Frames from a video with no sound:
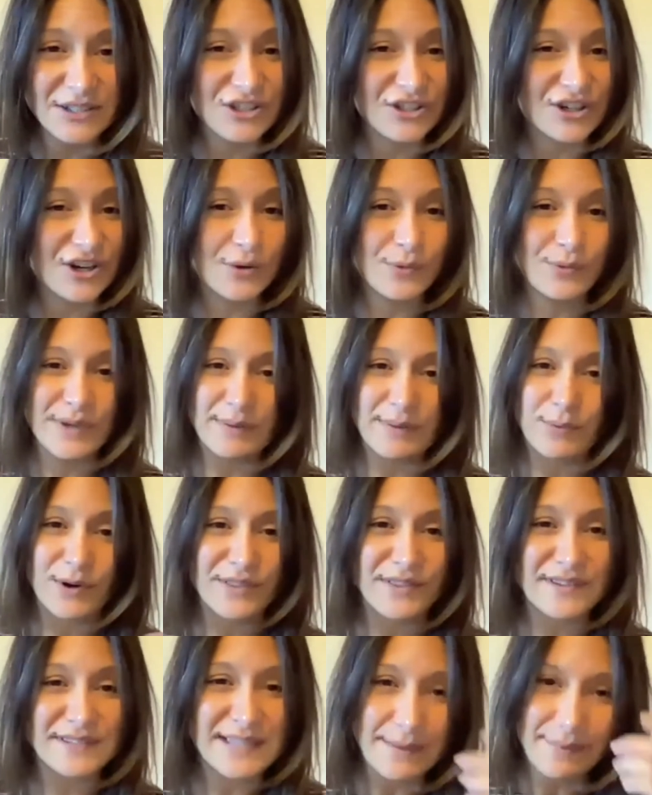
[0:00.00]
We
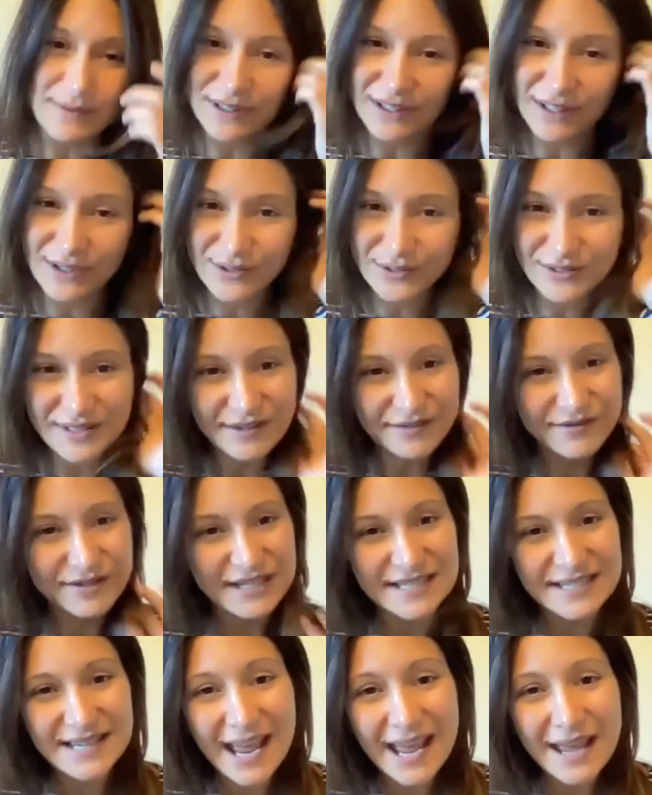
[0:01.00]
wore the same clothes
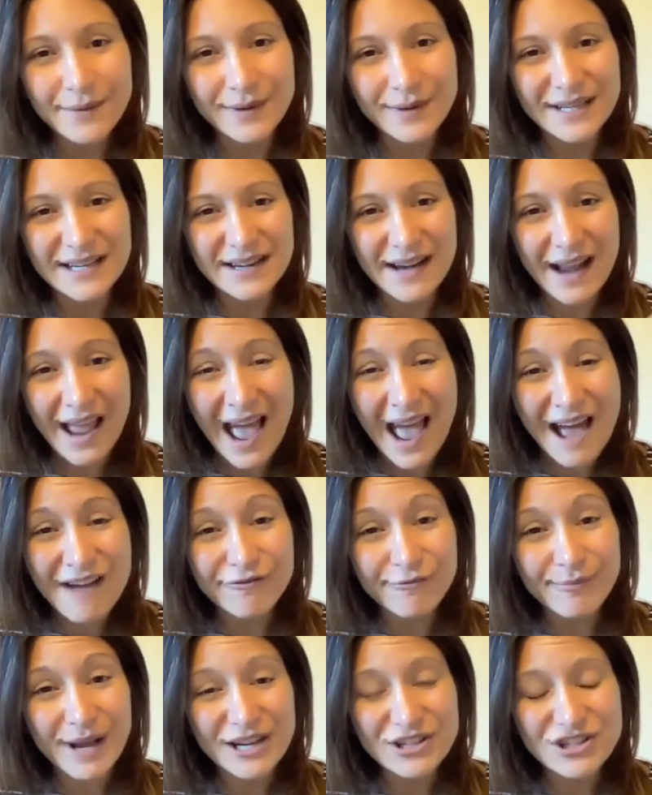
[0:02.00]
every day. We didn't
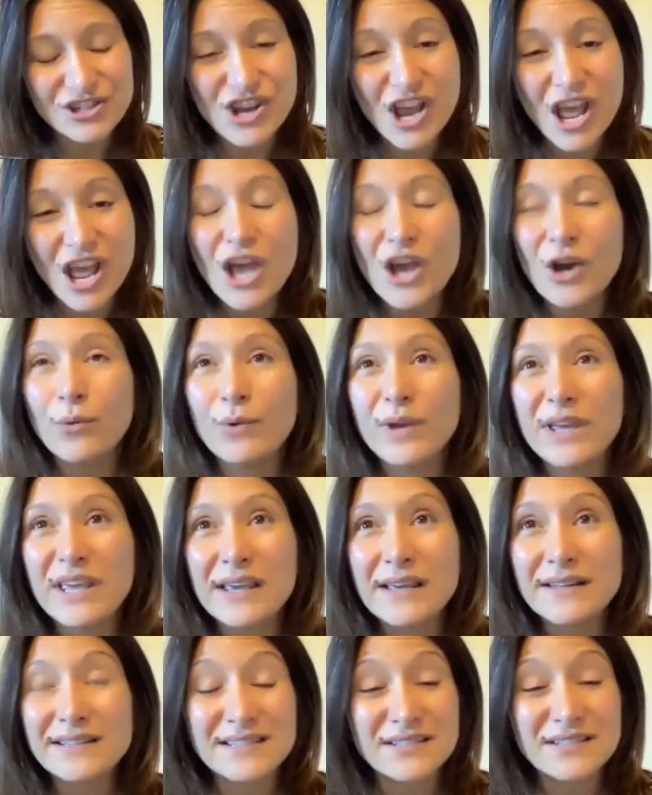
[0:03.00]
have much.
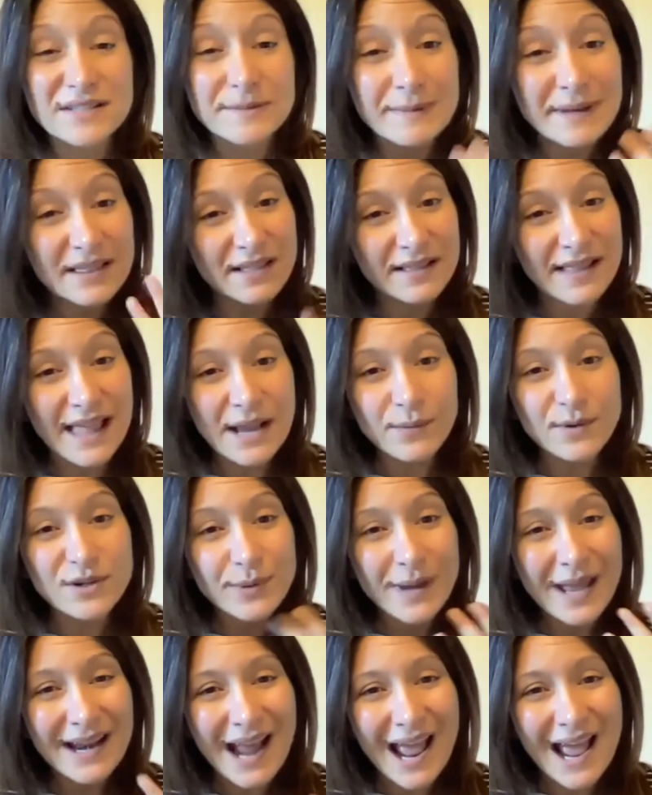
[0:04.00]
We didn't speak the language.
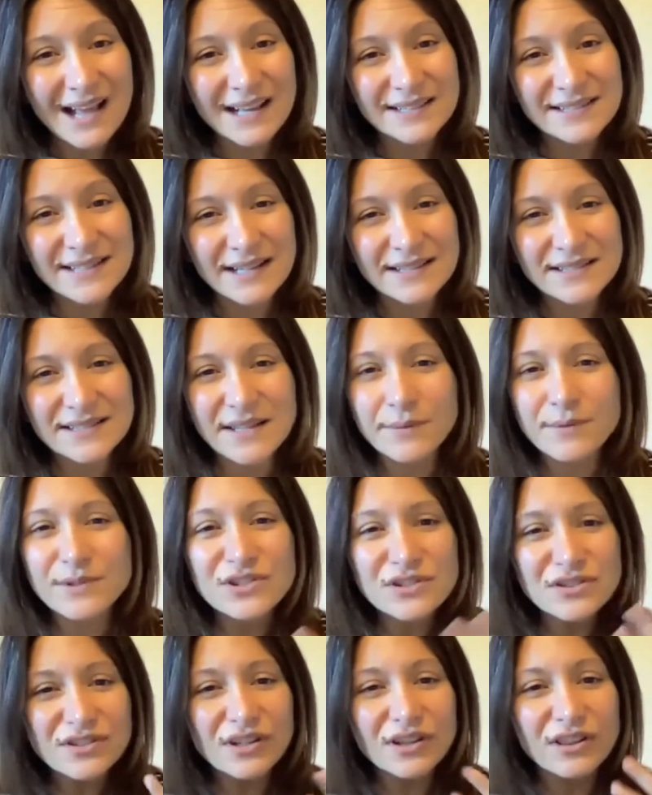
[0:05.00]
We had accents. There was
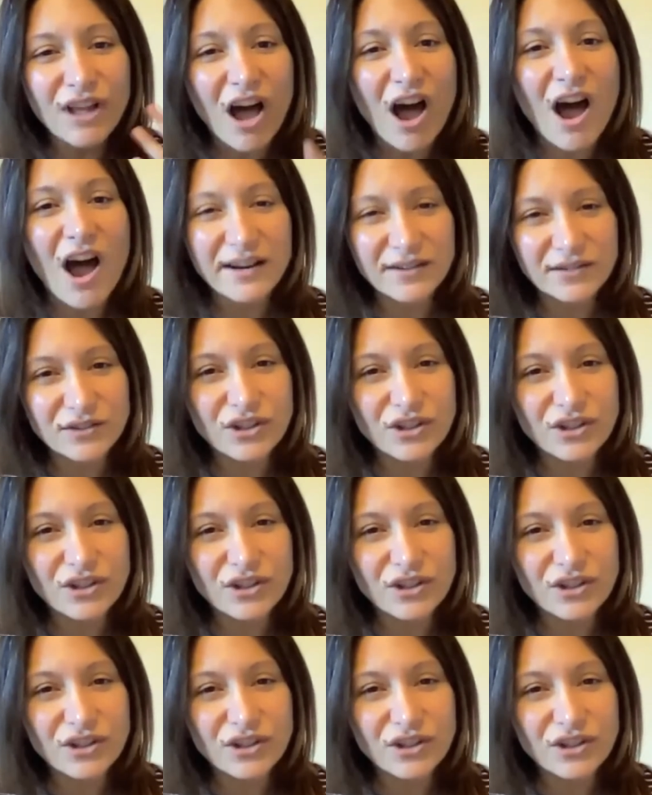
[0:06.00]
just a lot.